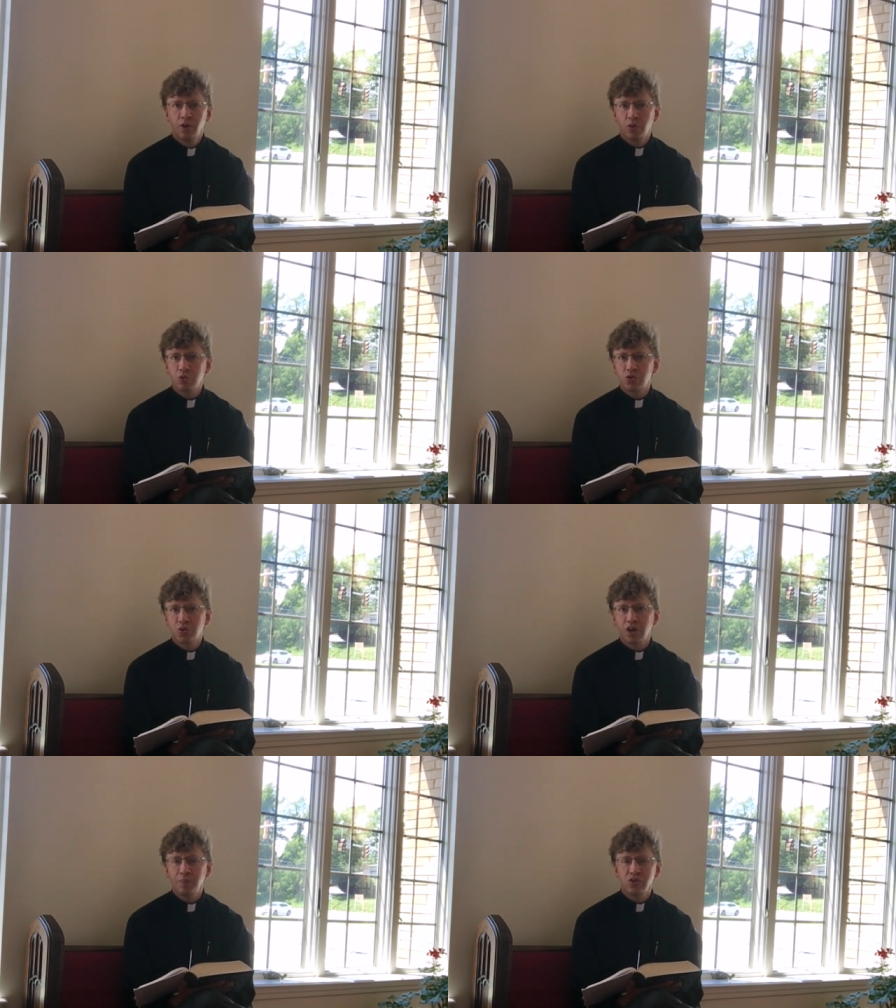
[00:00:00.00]
those
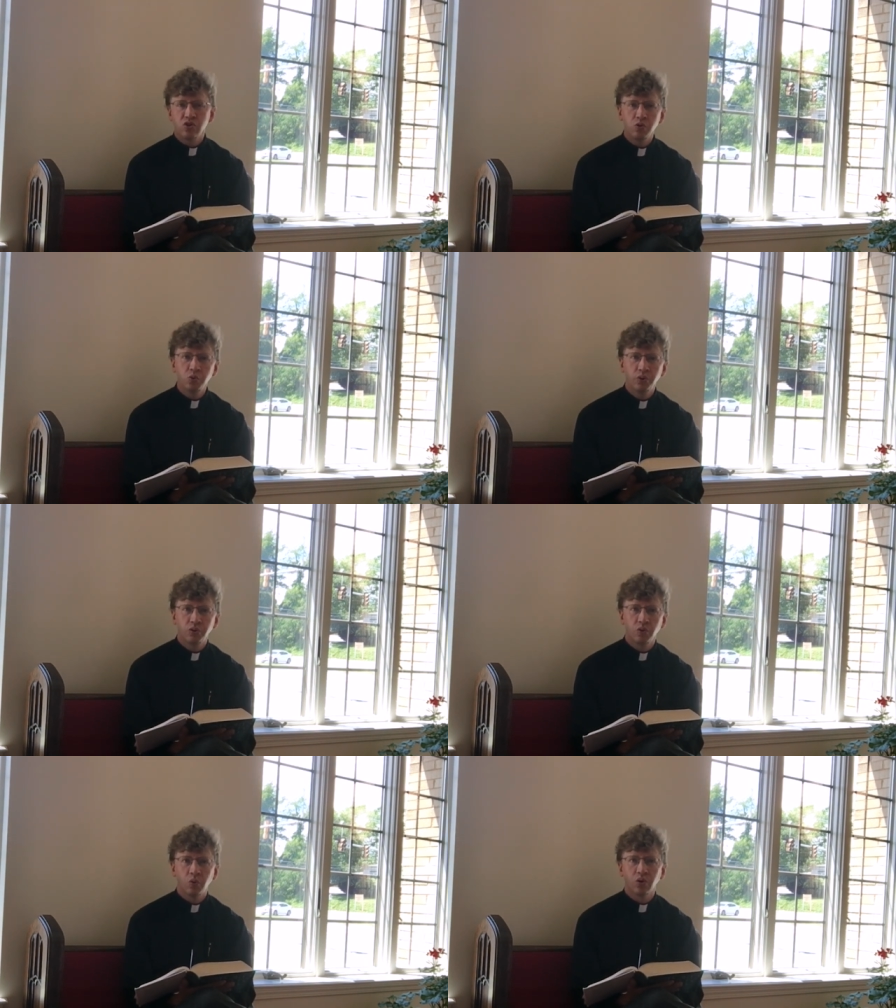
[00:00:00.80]
who come as
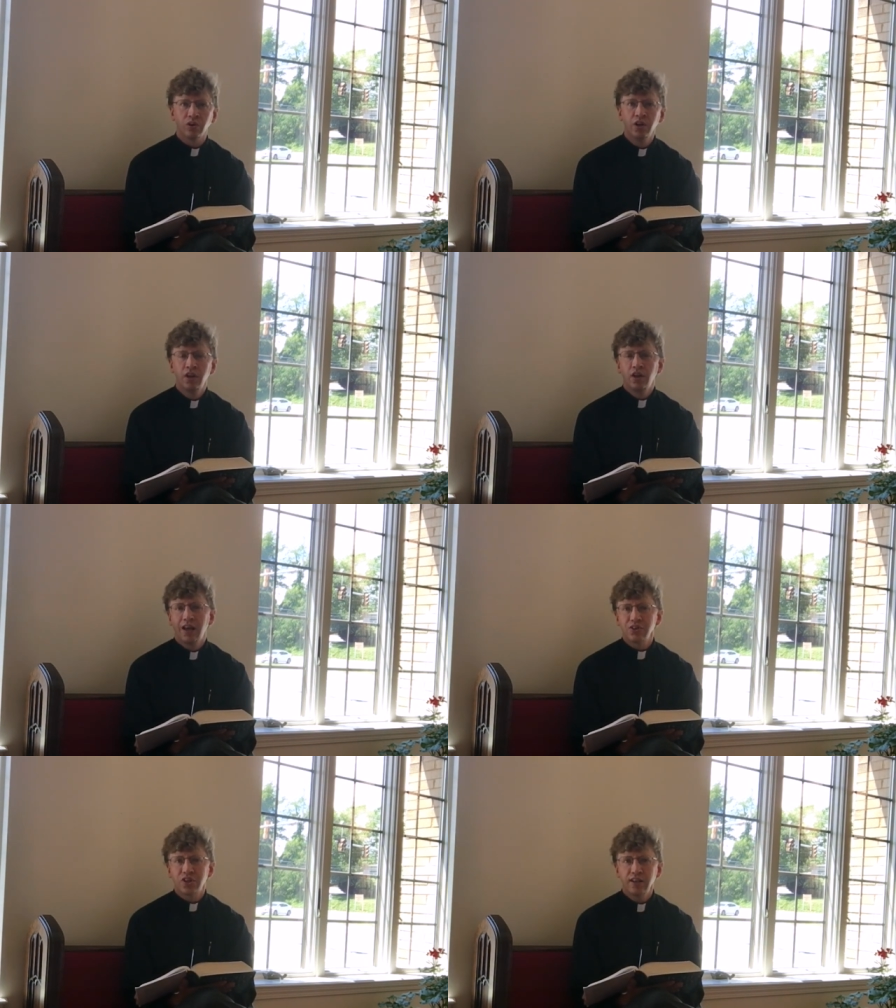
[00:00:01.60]
youth or
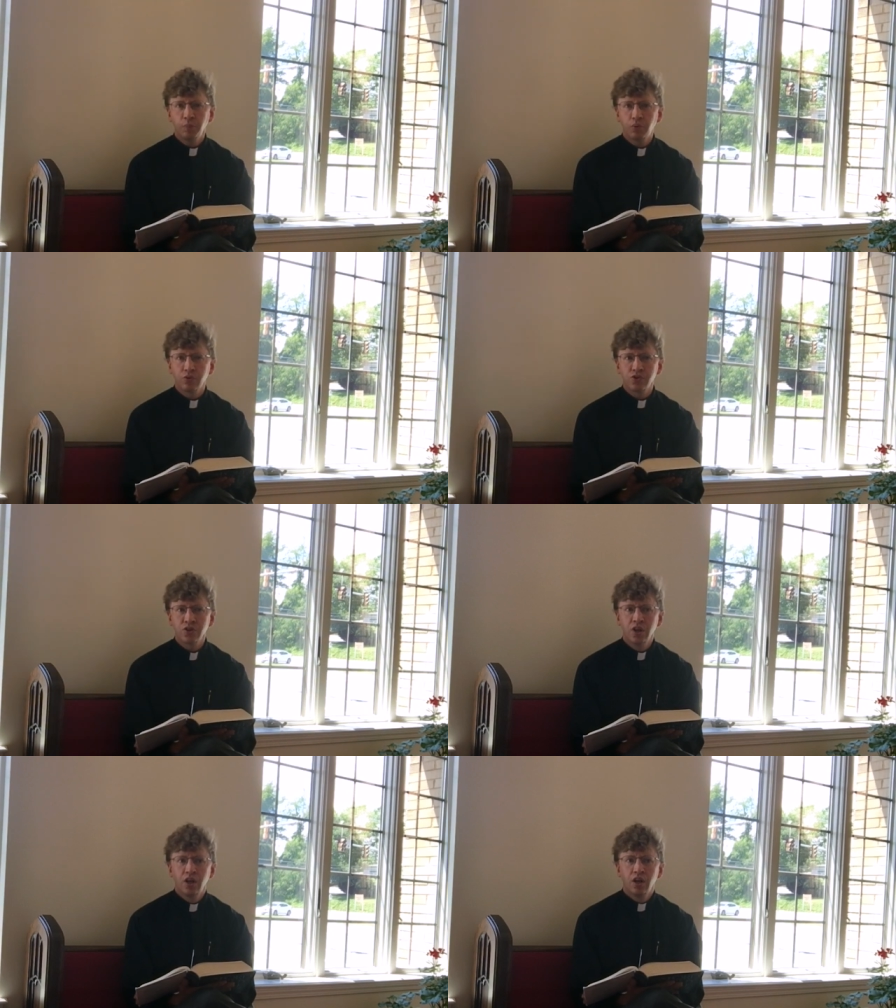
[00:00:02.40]
as campers,